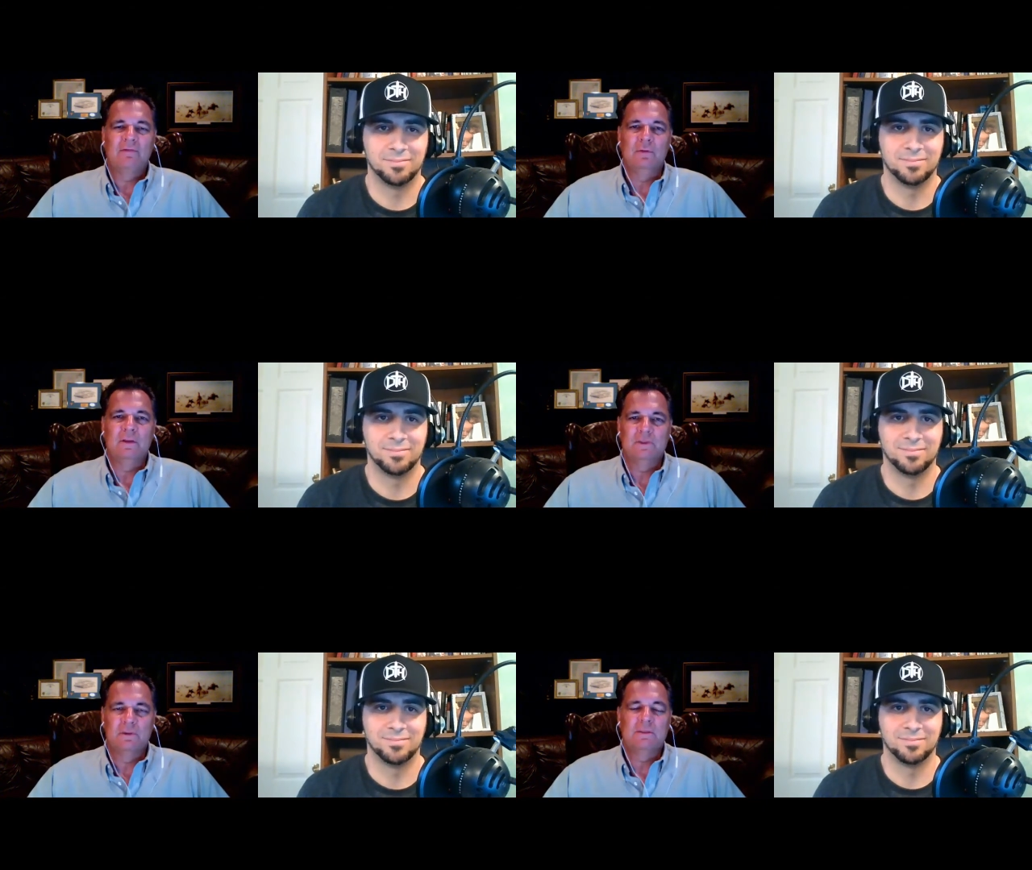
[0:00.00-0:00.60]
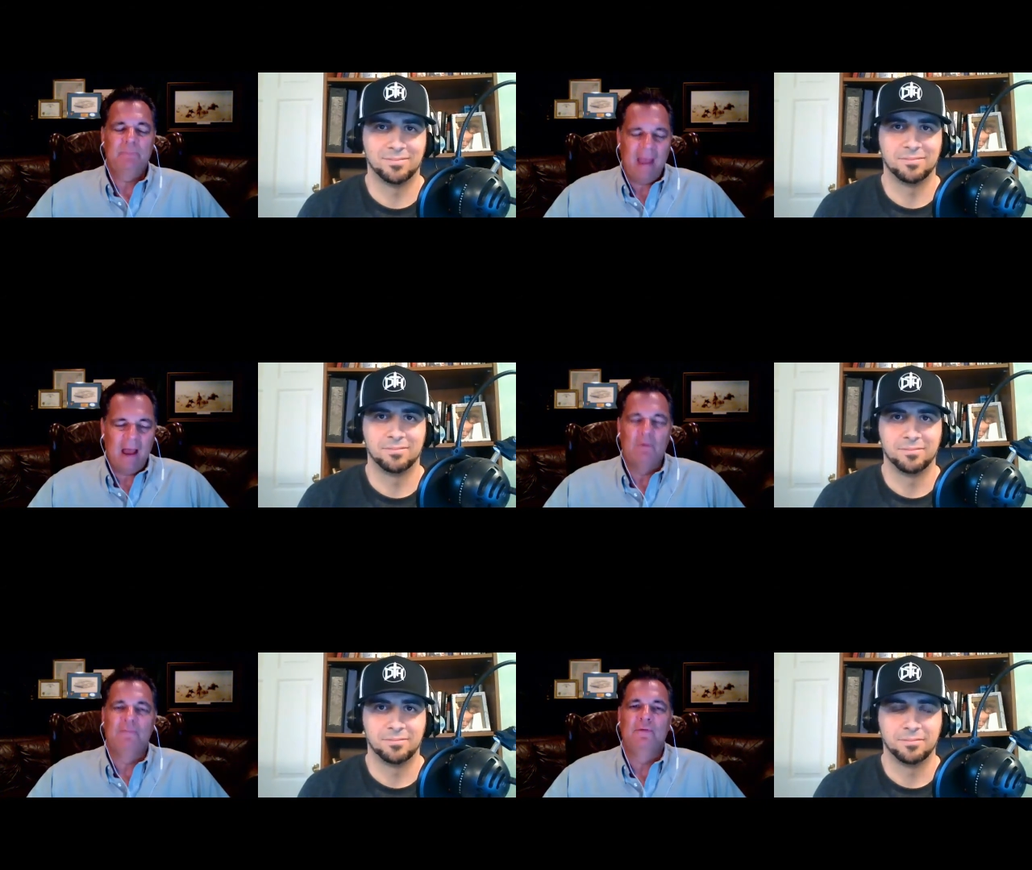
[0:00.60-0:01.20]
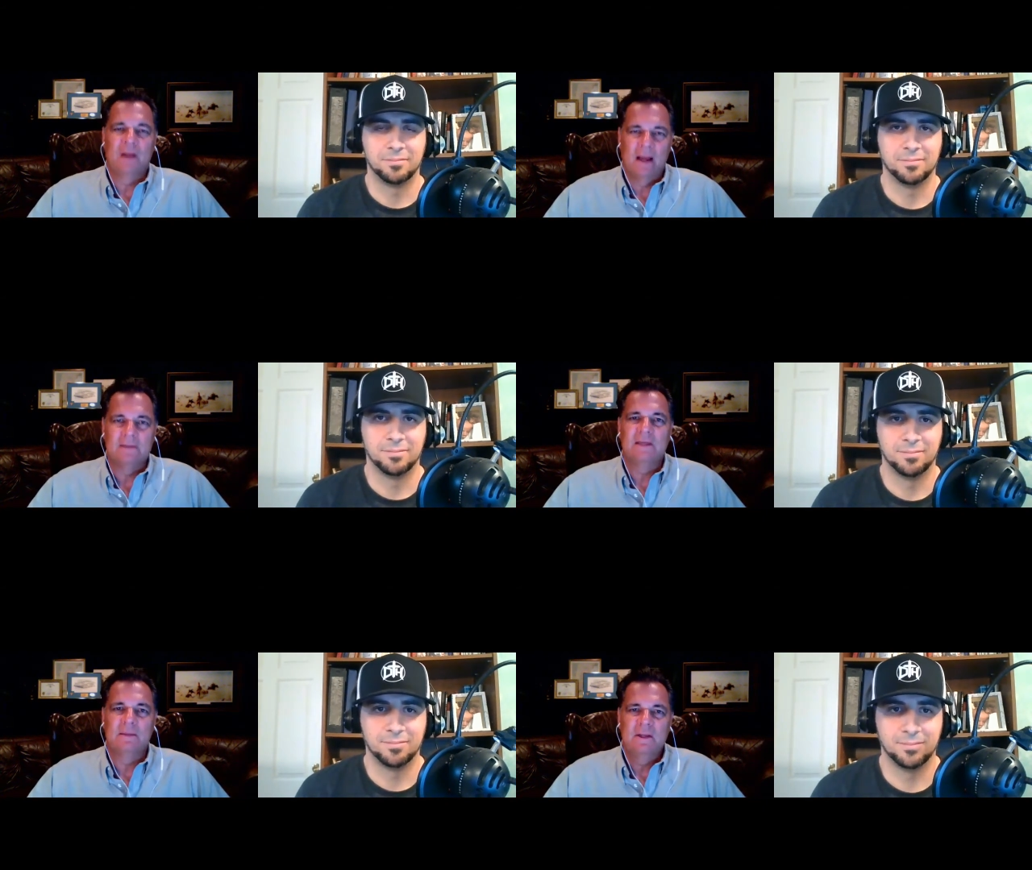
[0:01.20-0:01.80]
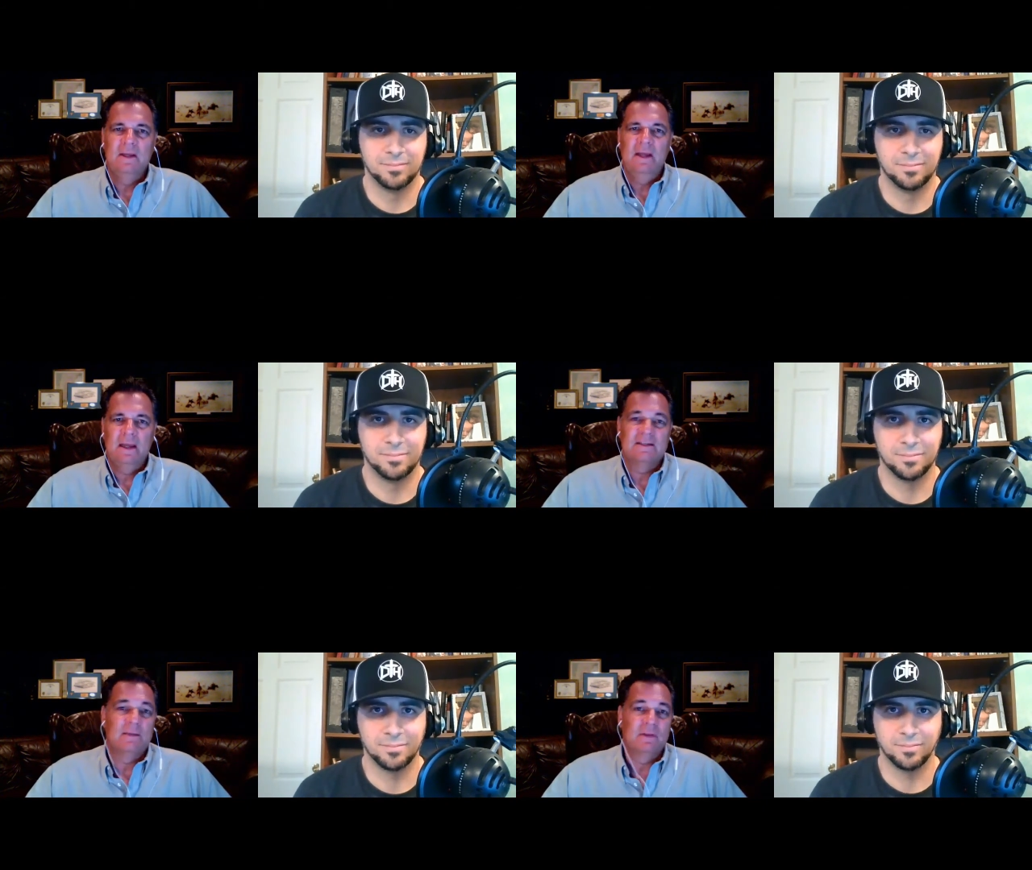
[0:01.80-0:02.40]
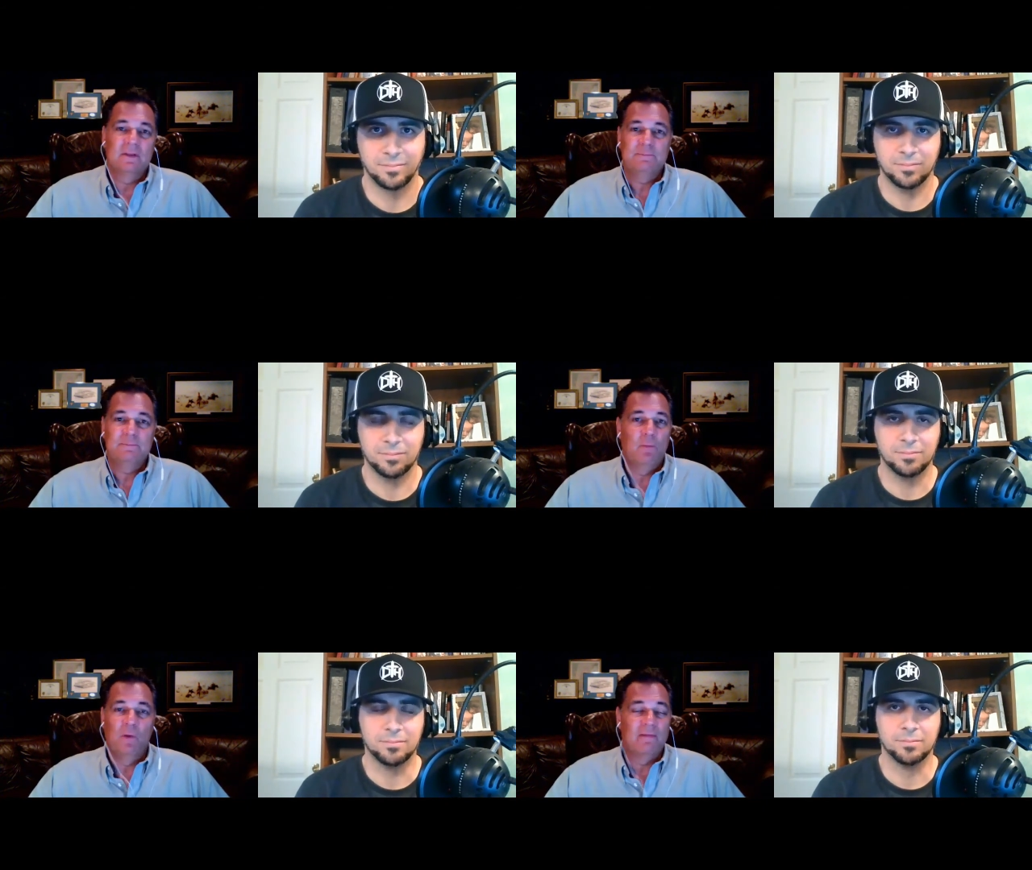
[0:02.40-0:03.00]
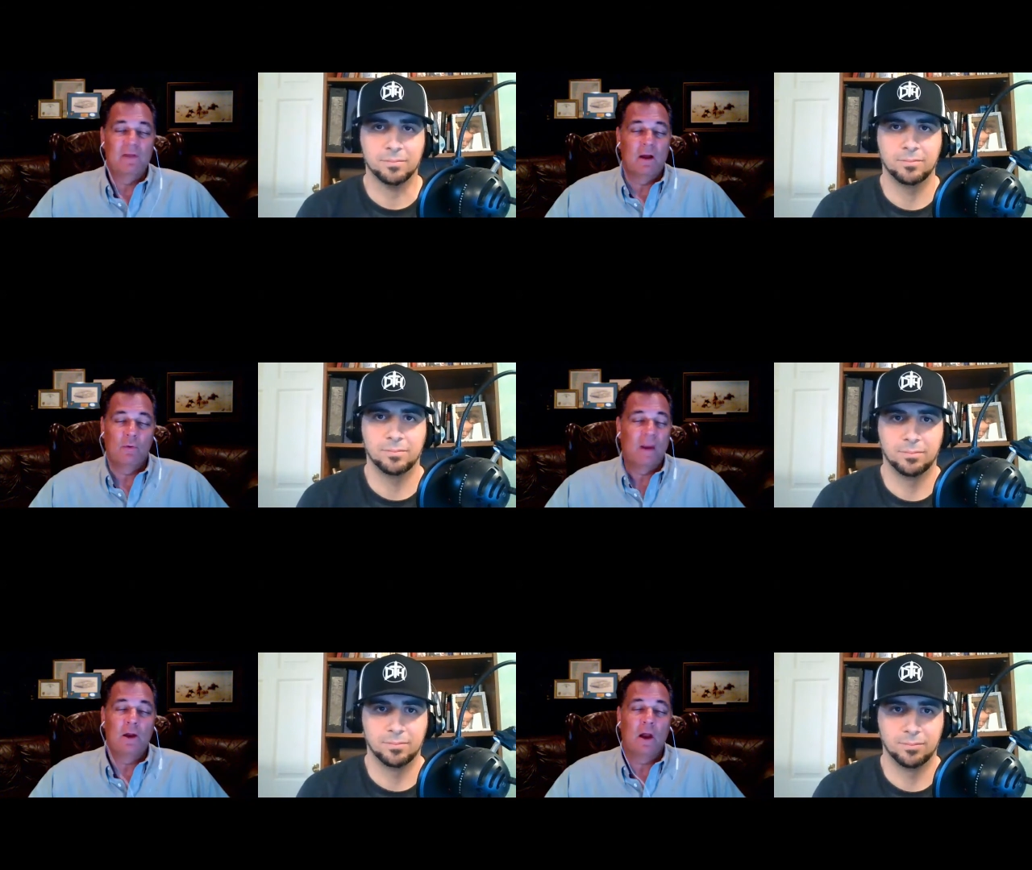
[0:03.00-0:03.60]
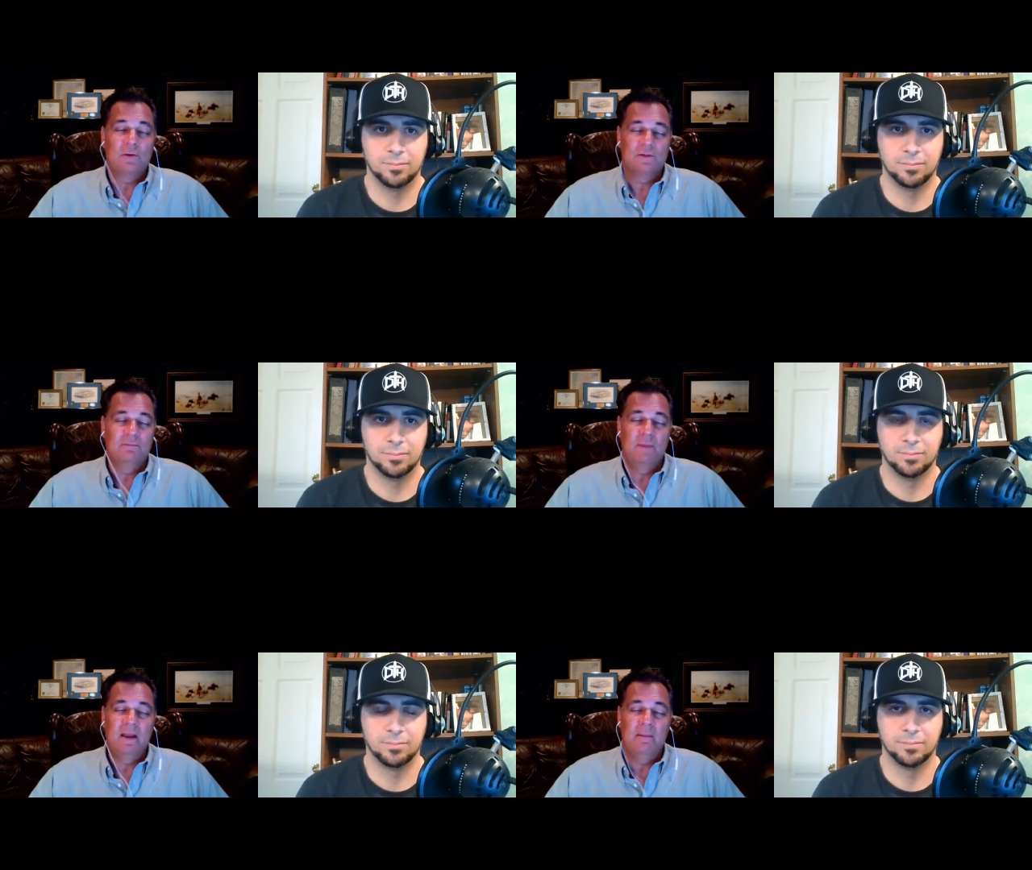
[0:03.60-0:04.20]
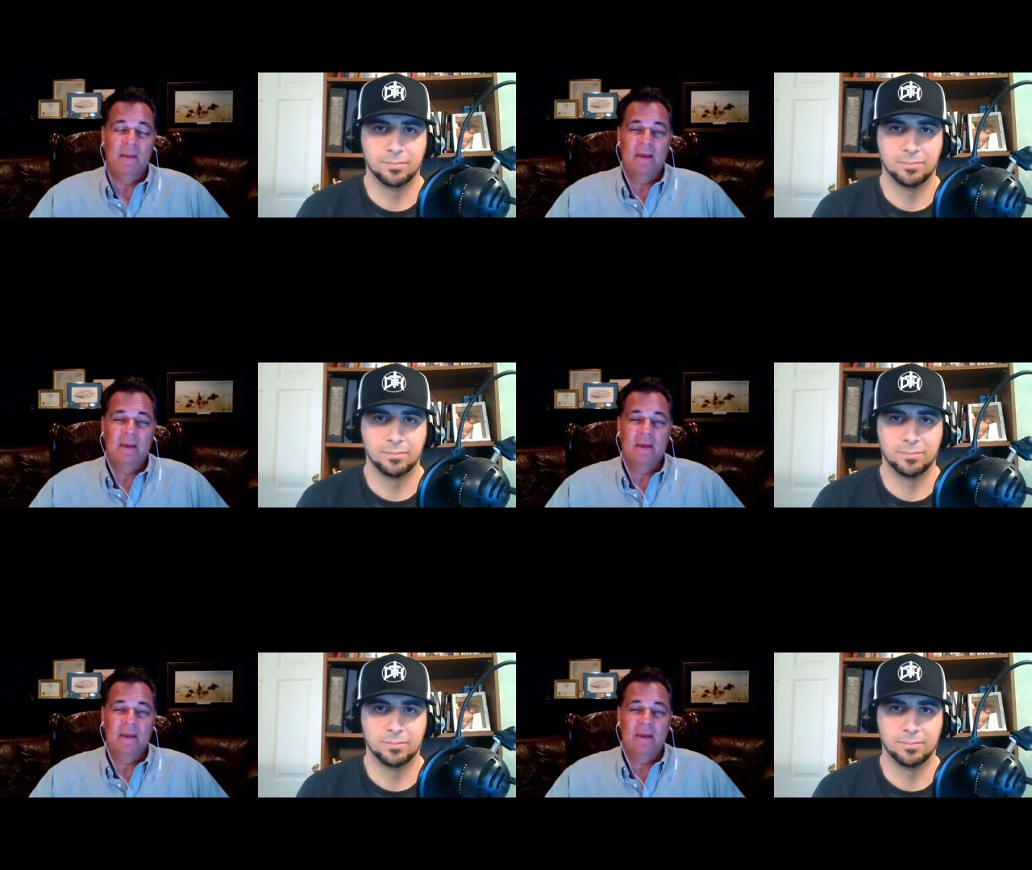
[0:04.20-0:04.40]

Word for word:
Speaker 1: So it's a powerful concept and something that's one of the uh, great arts of being a man.